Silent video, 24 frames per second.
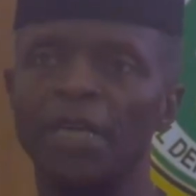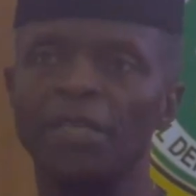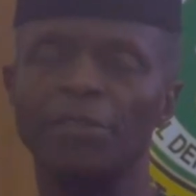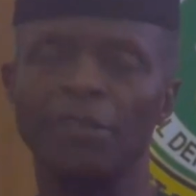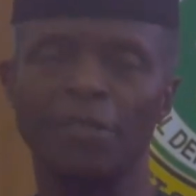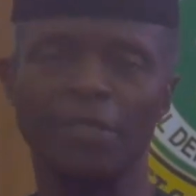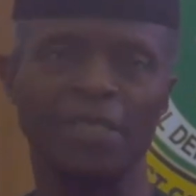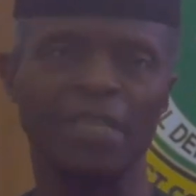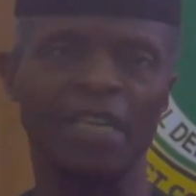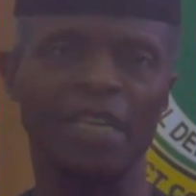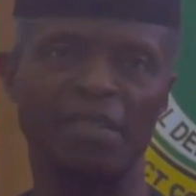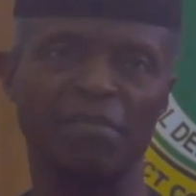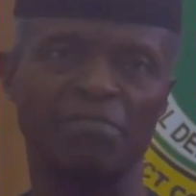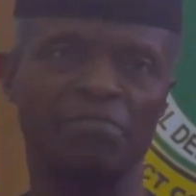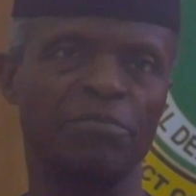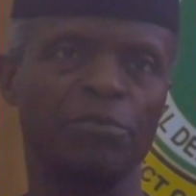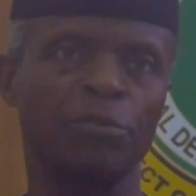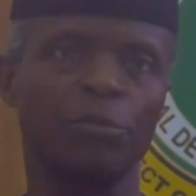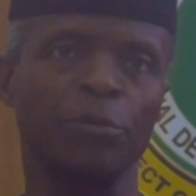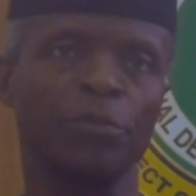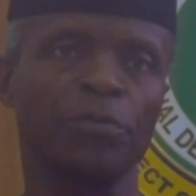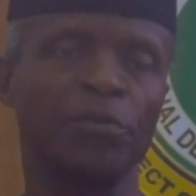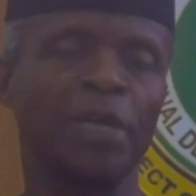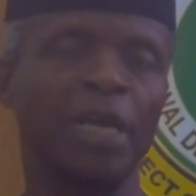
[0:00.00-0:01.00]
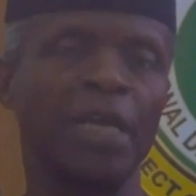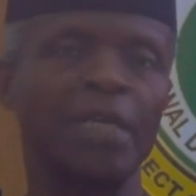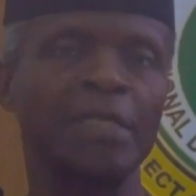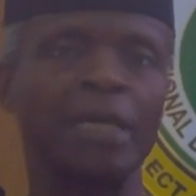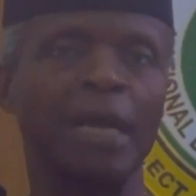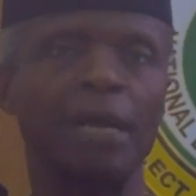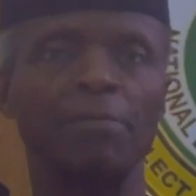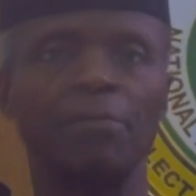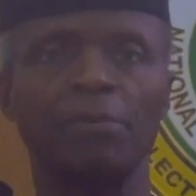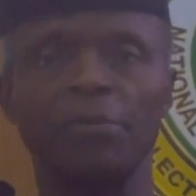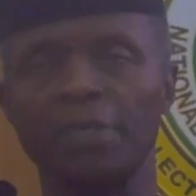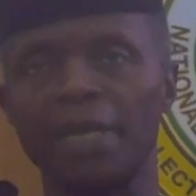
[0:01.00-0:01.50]
let's just take two, three
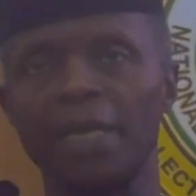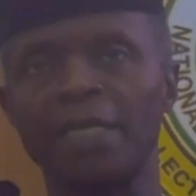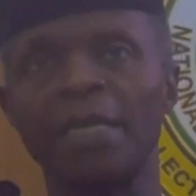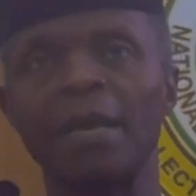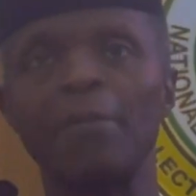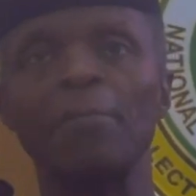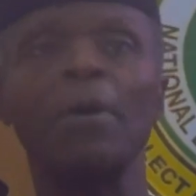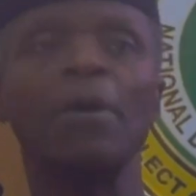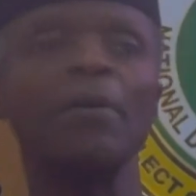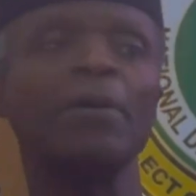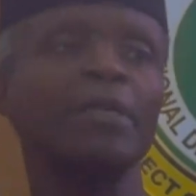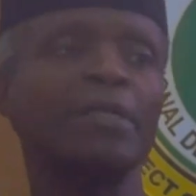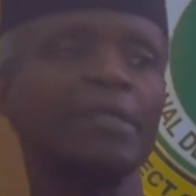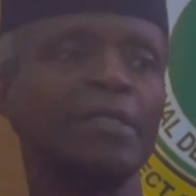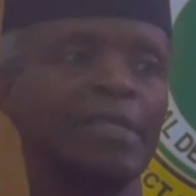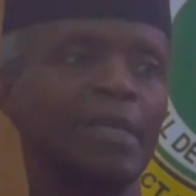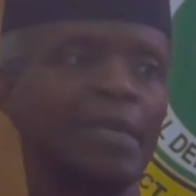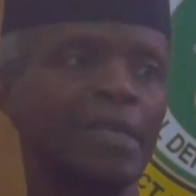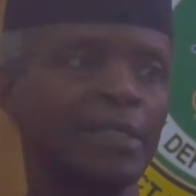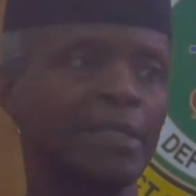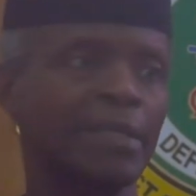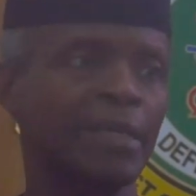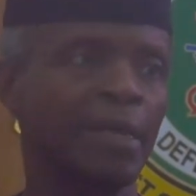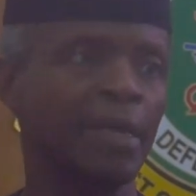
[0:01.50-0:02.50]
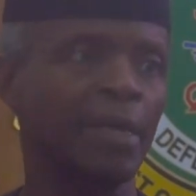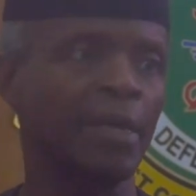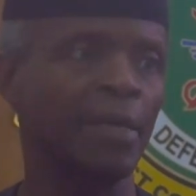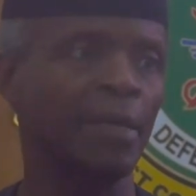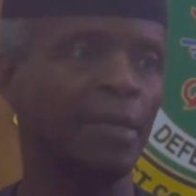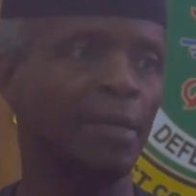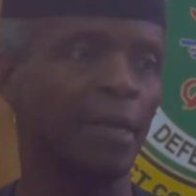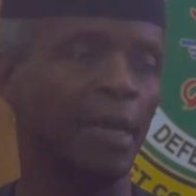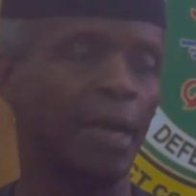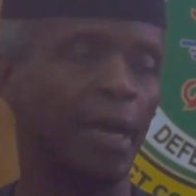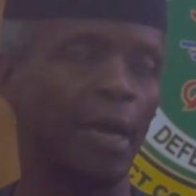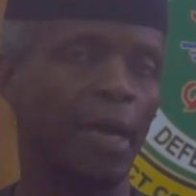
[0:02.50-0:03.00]
examples. Adamawa State,
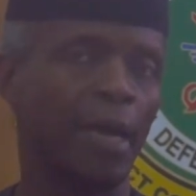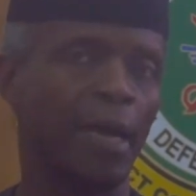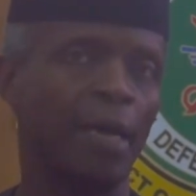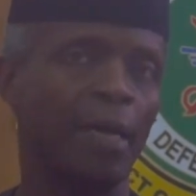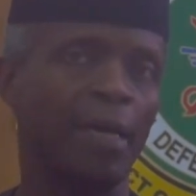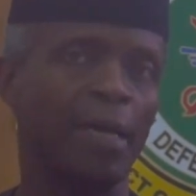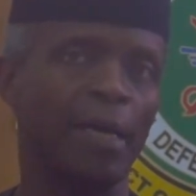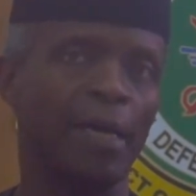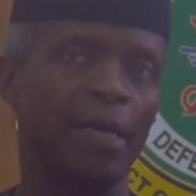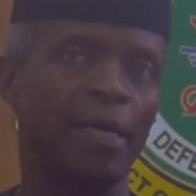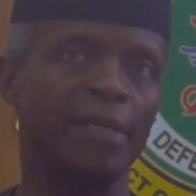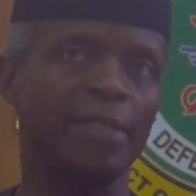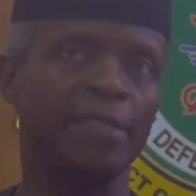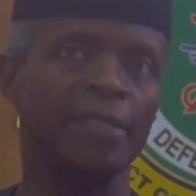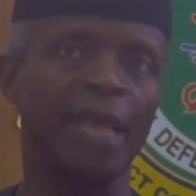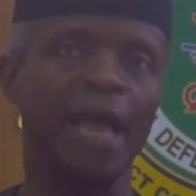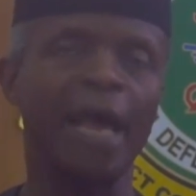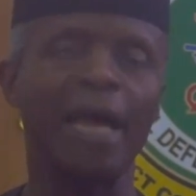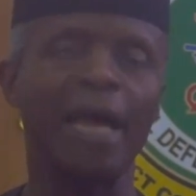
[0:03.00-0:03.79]
uh, its